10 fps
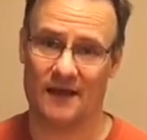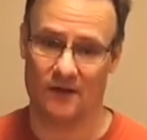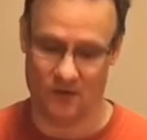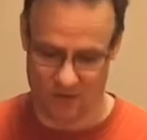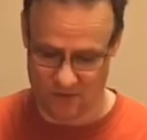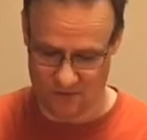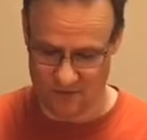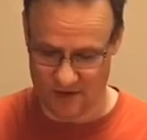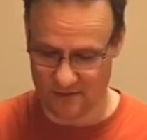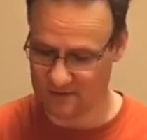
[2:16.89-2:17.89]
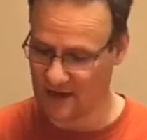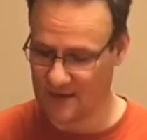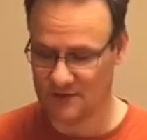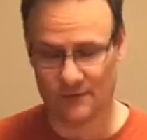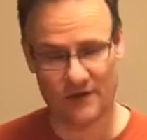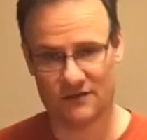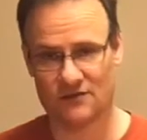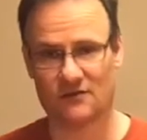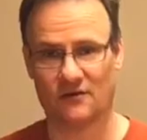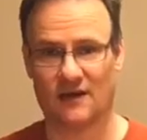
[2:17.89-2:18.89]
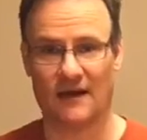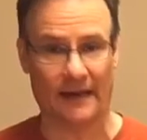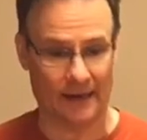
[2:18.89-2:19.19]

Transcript: out. Other times I might just start cutting.